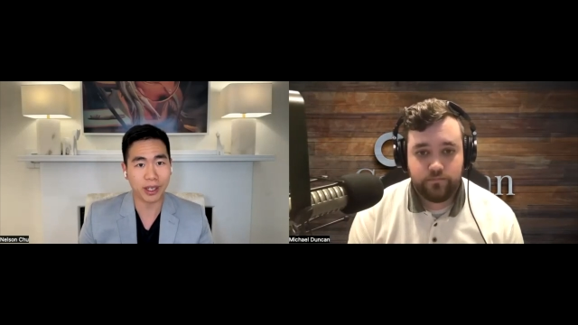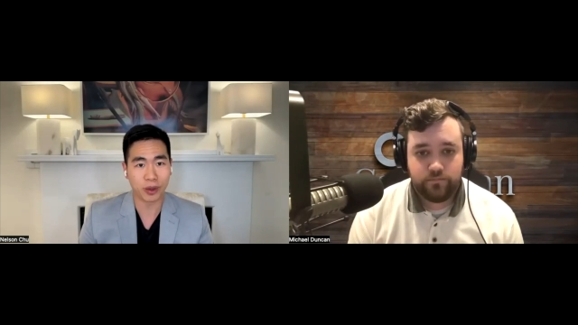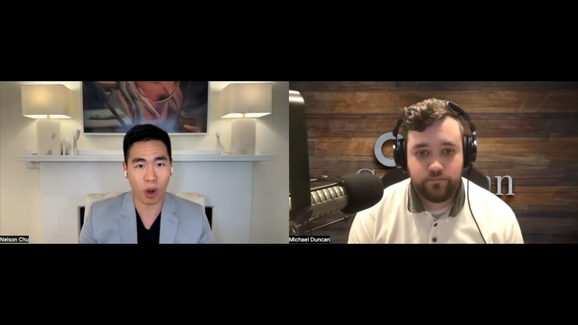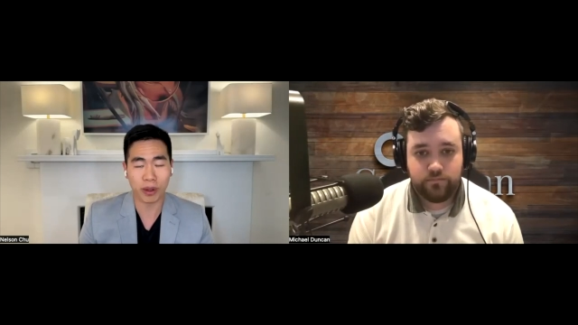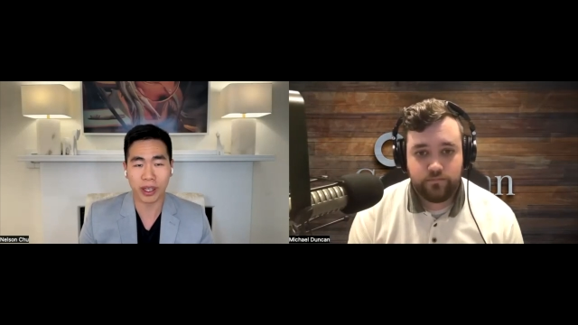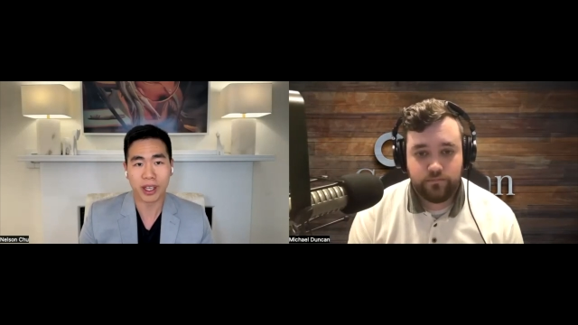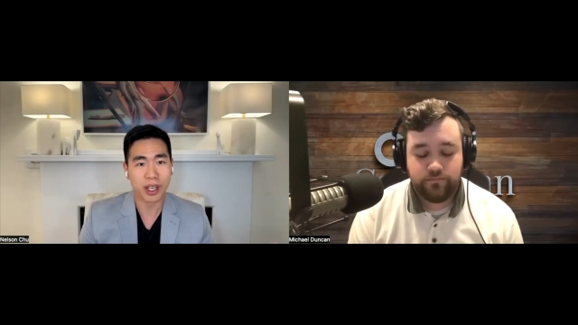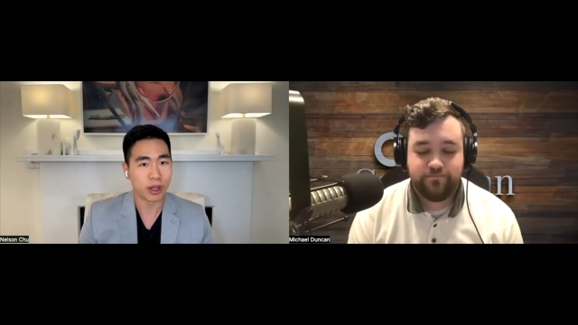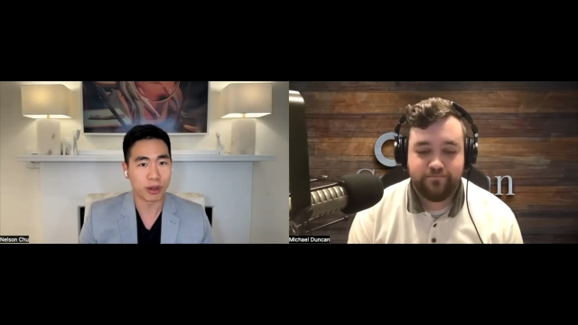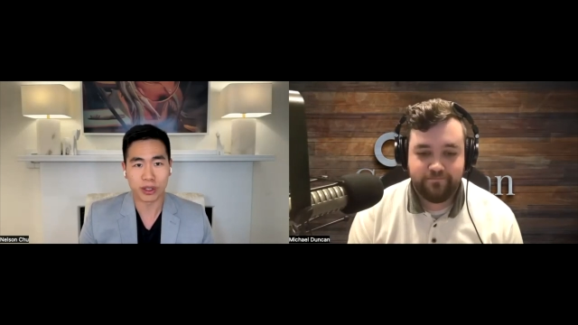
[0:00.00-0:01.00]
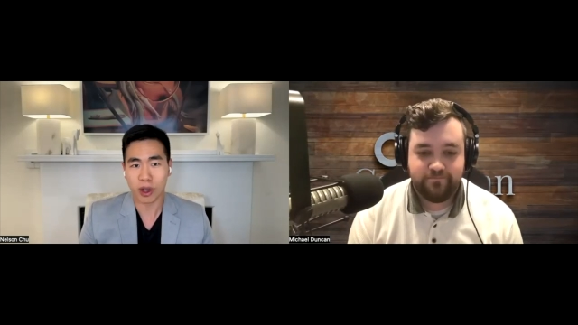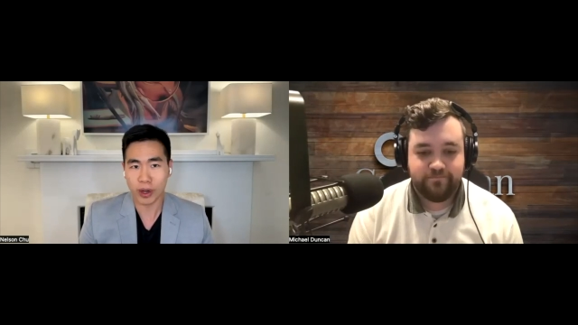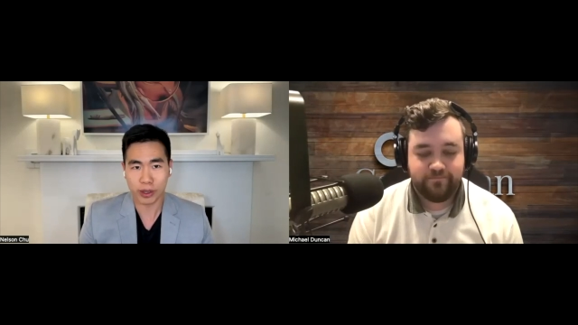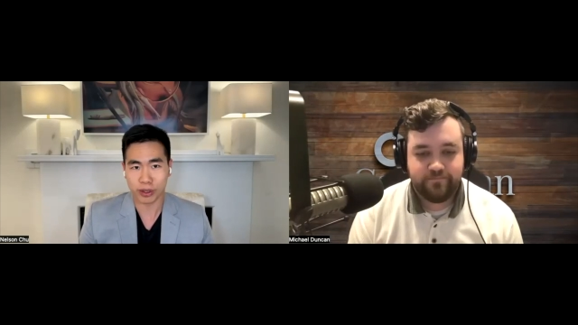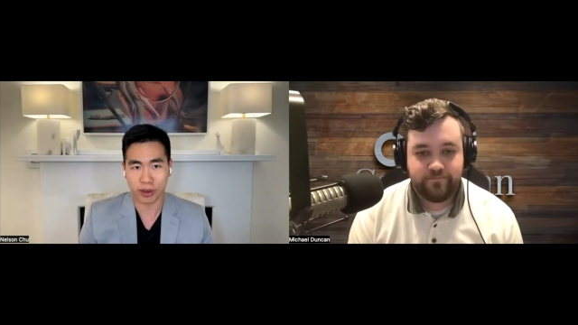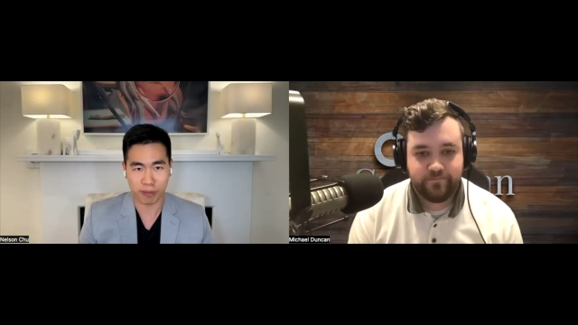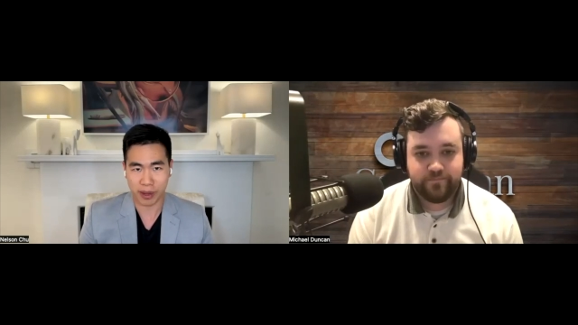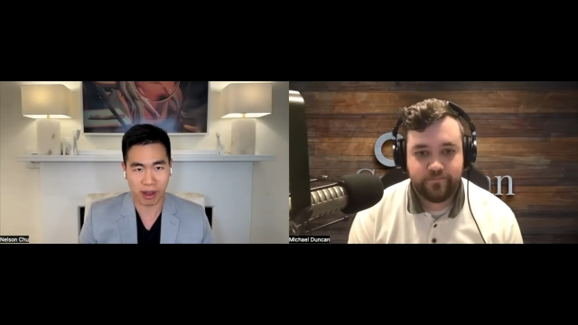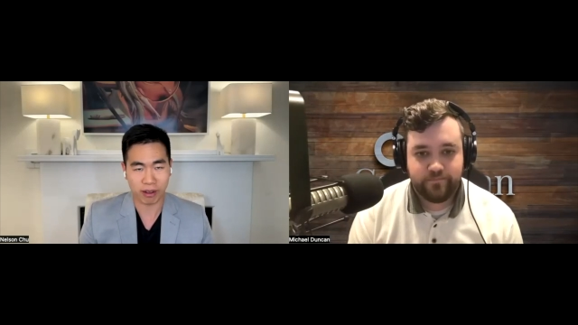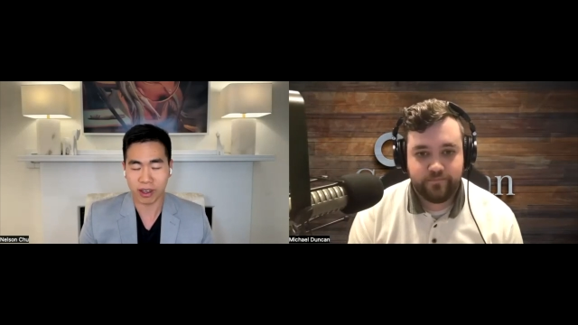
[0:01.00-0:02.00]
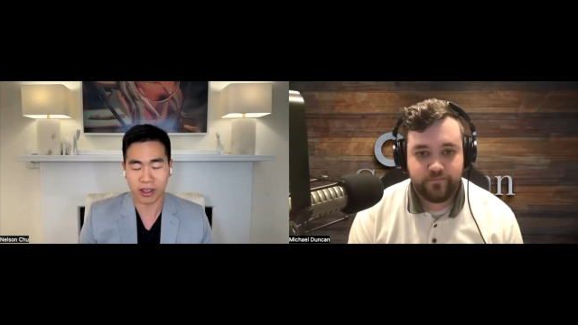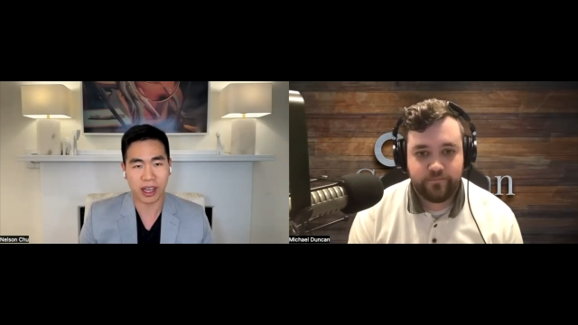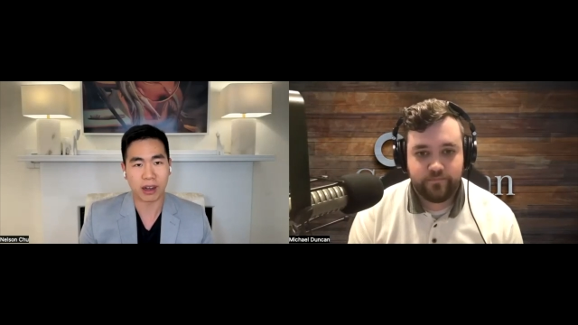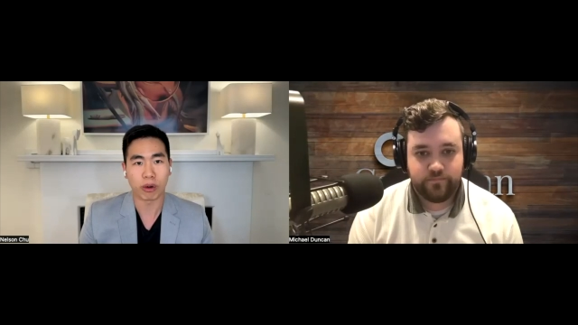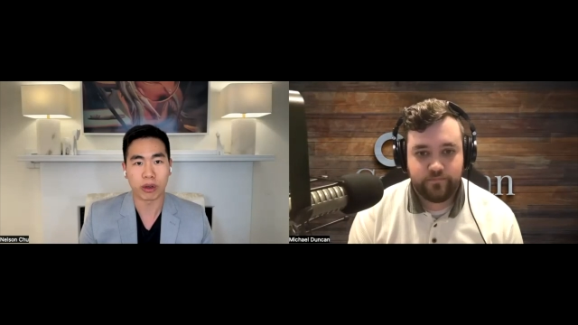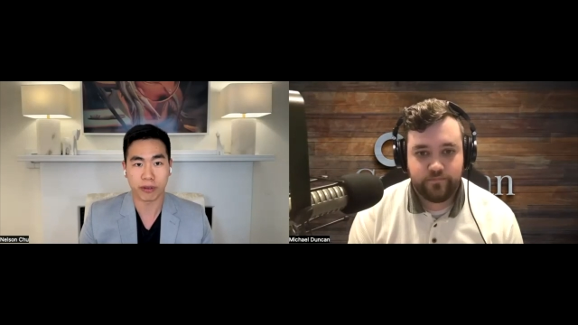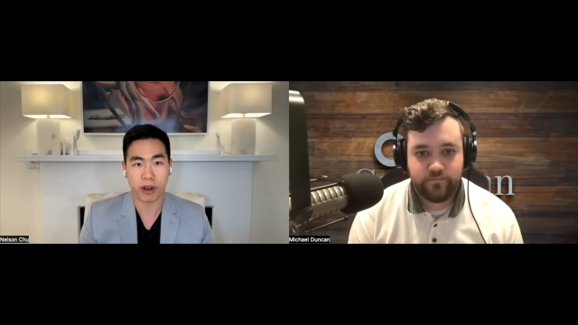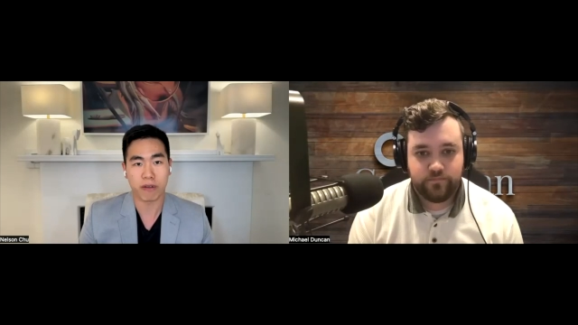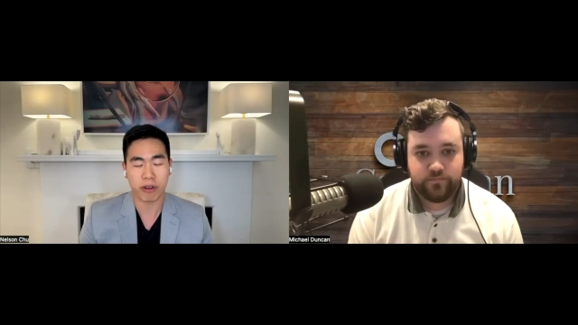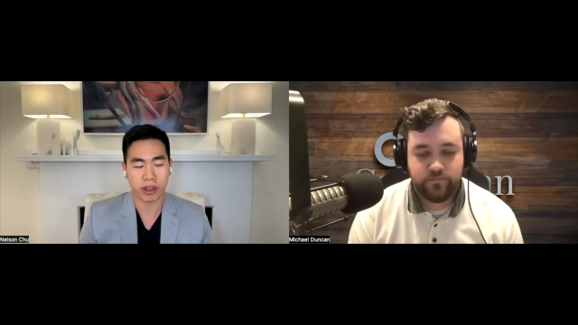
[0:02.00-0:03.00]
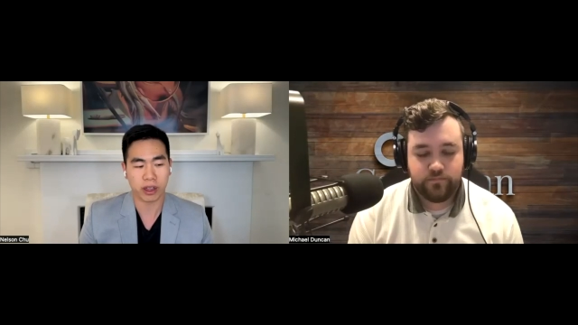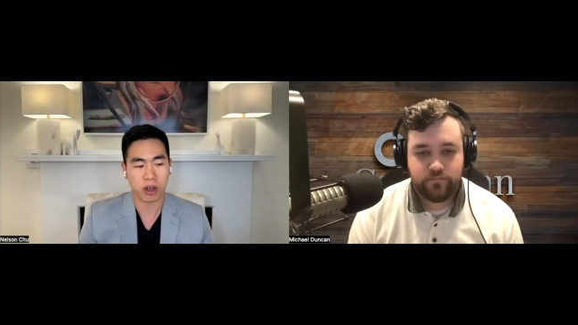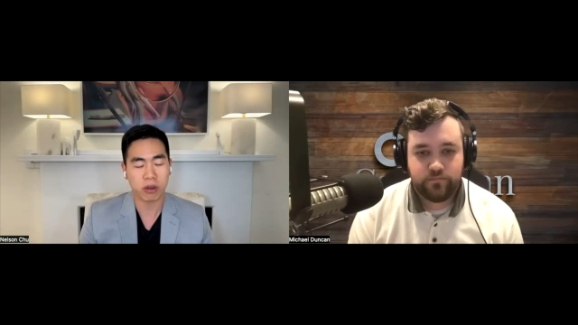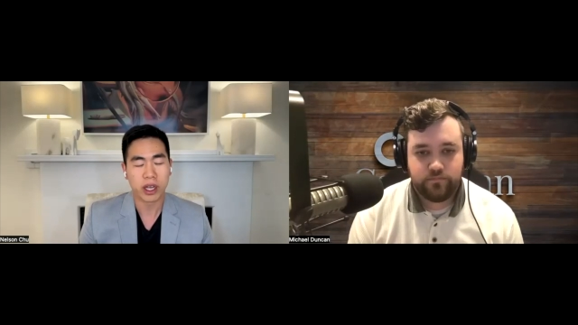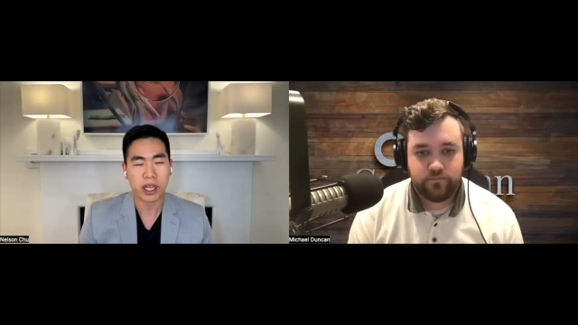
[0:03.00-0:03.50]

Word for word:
Speaker 1: Normally there's no interest you have to pay out on that, or it's very very low.